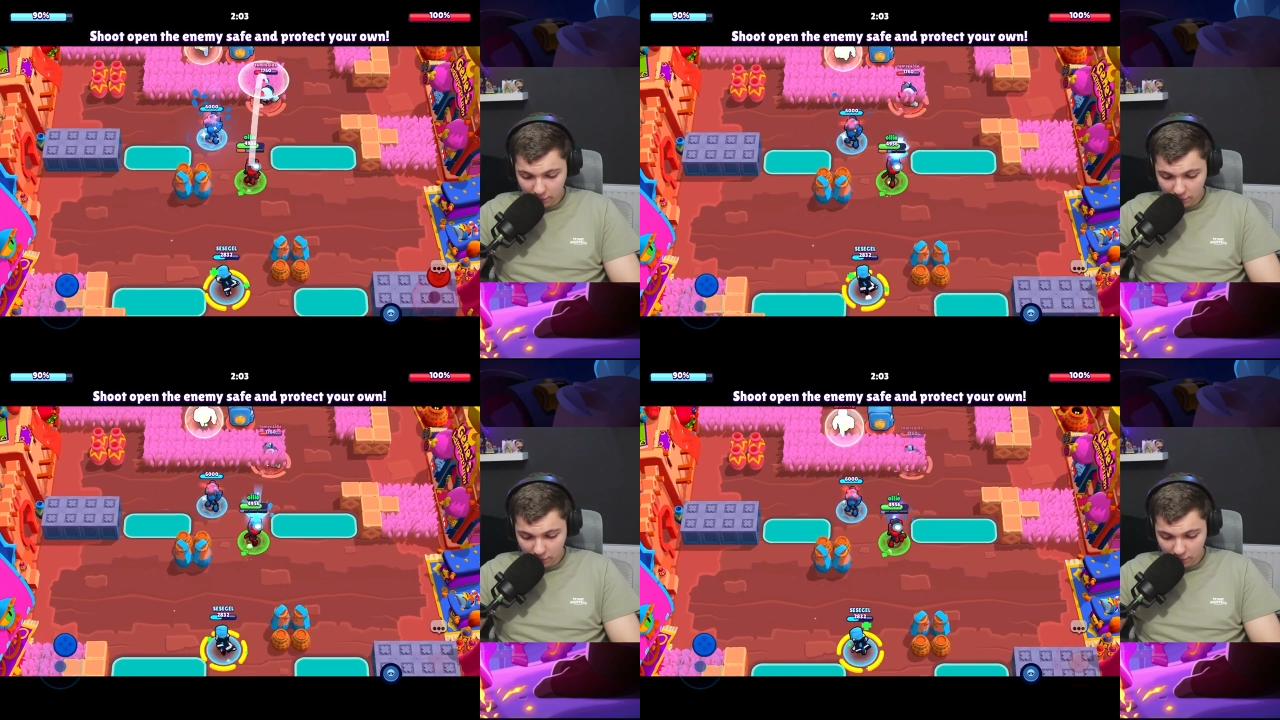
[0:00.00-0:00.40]

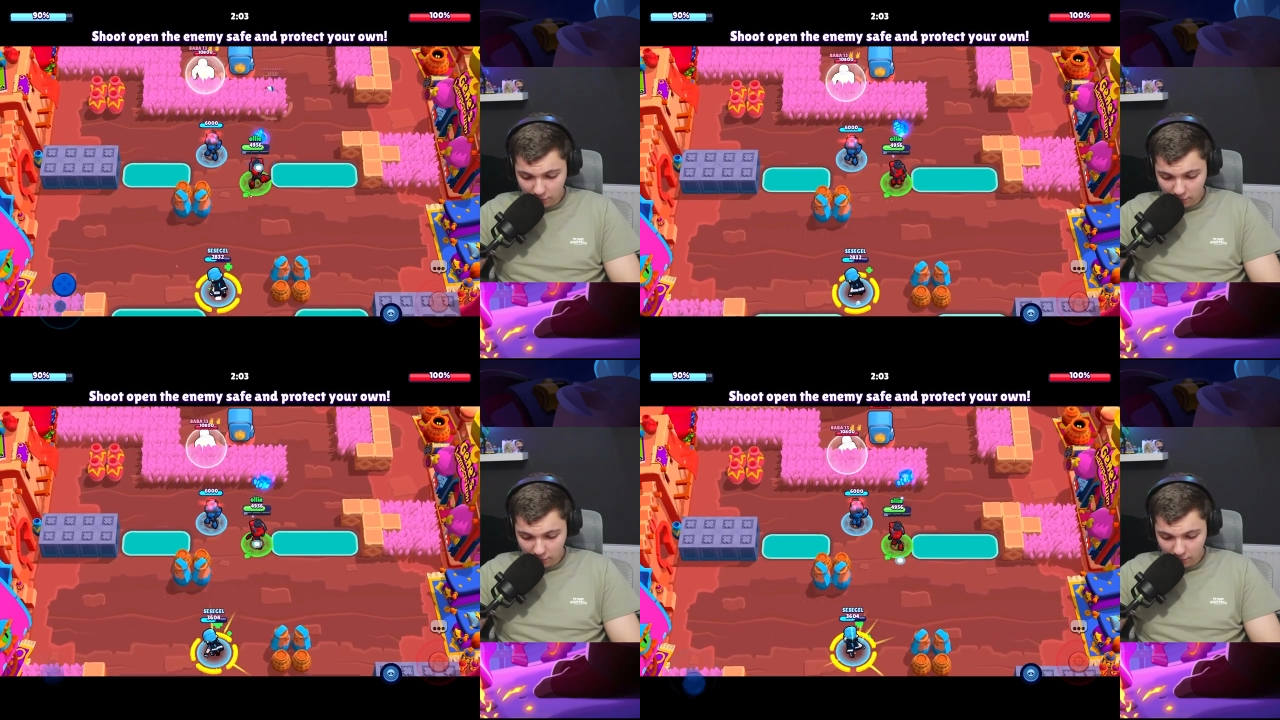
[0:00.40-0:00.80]

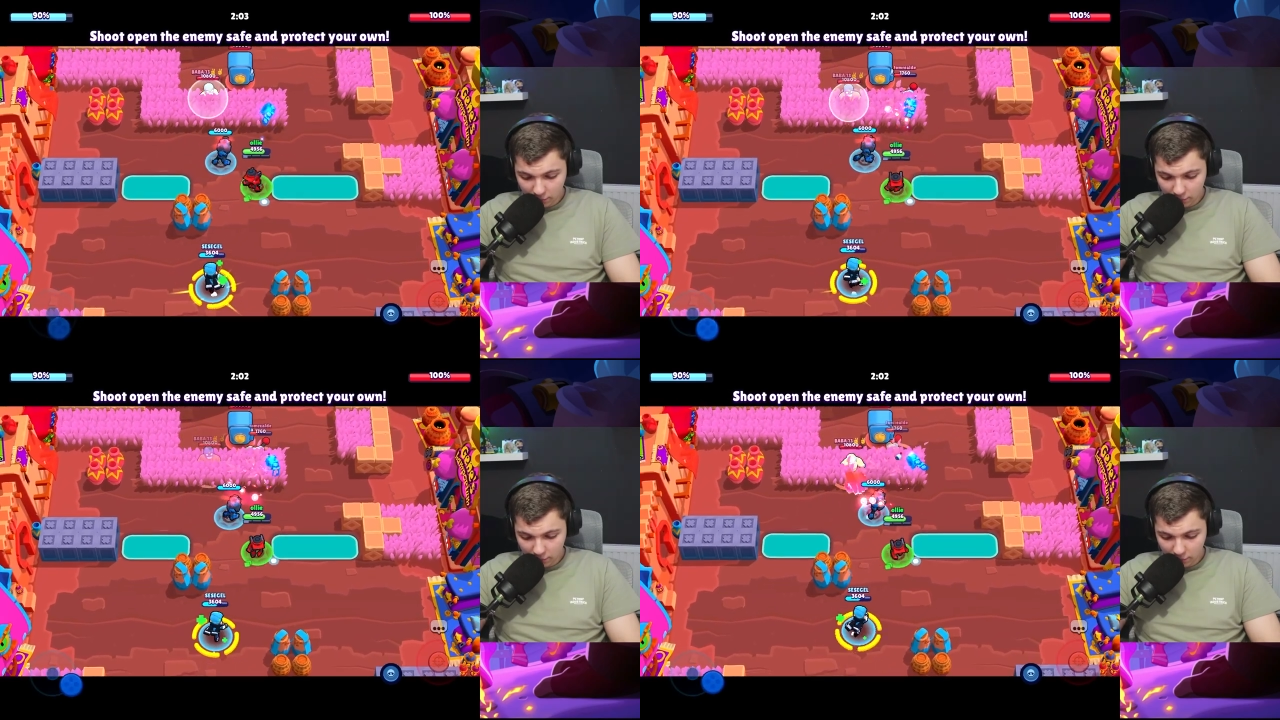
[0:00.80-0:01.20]

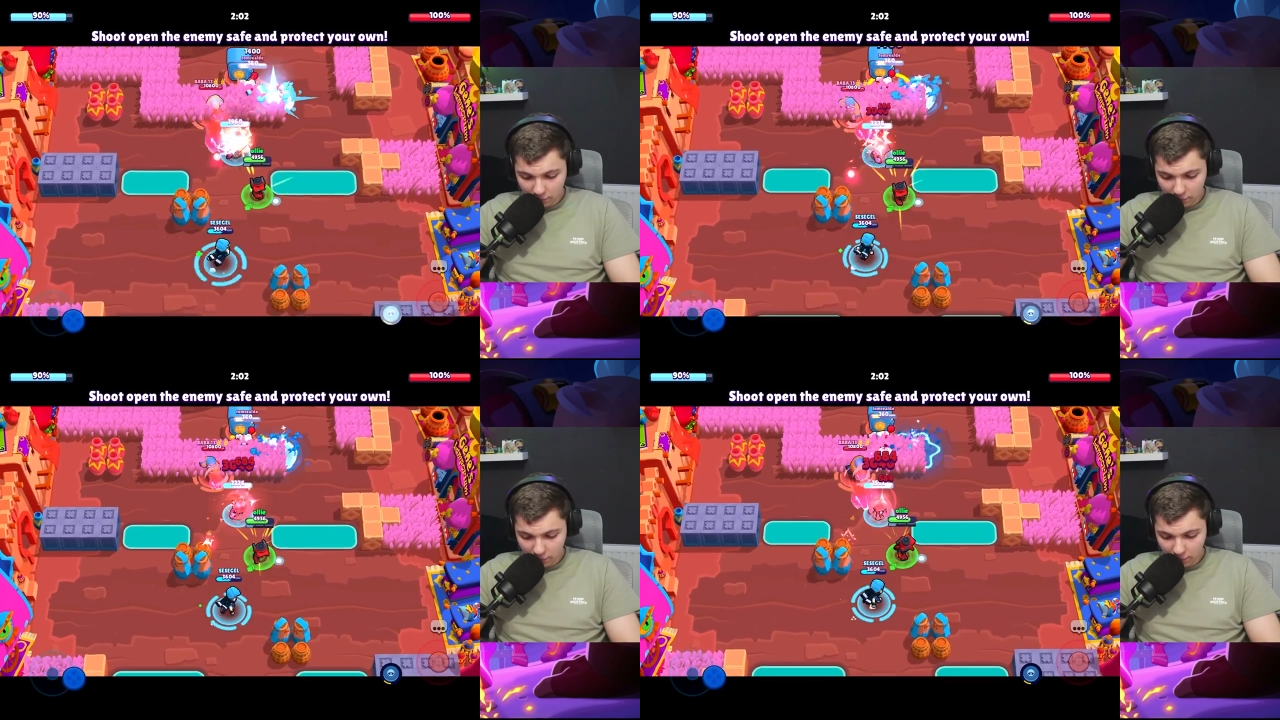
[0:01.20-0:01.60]

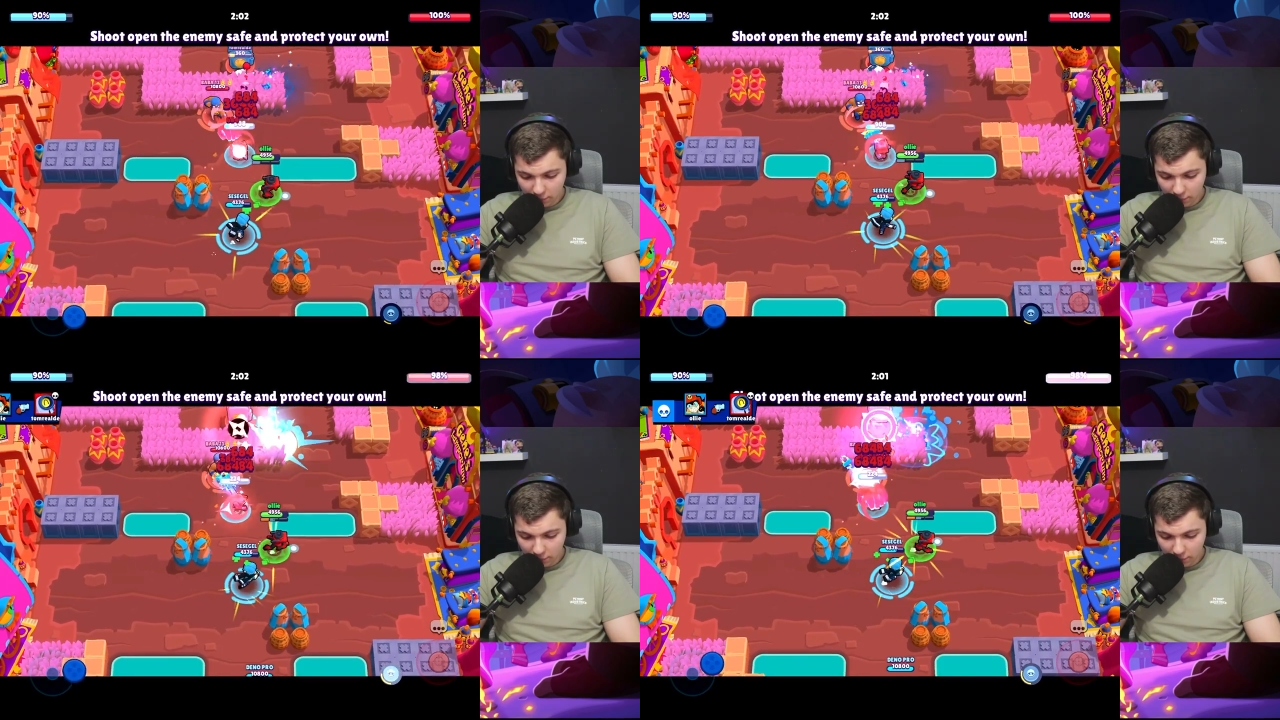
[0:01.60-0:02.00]

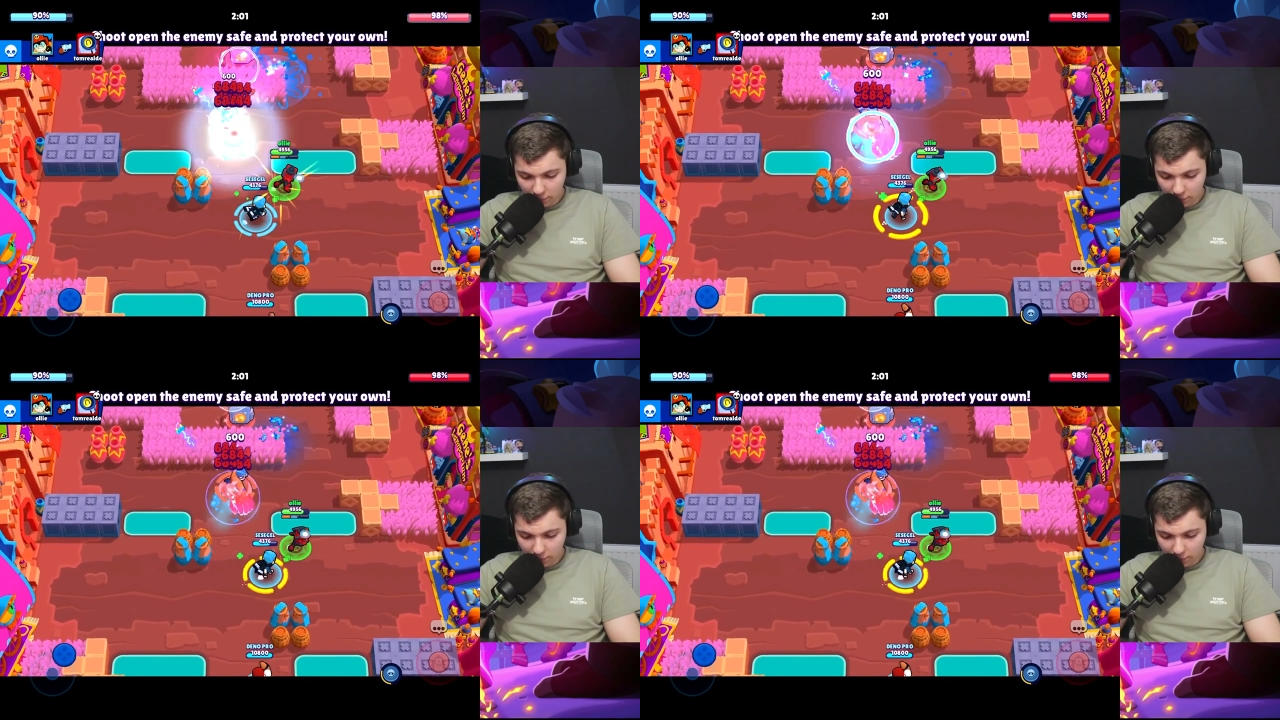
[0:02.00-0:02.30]
Nothing is said.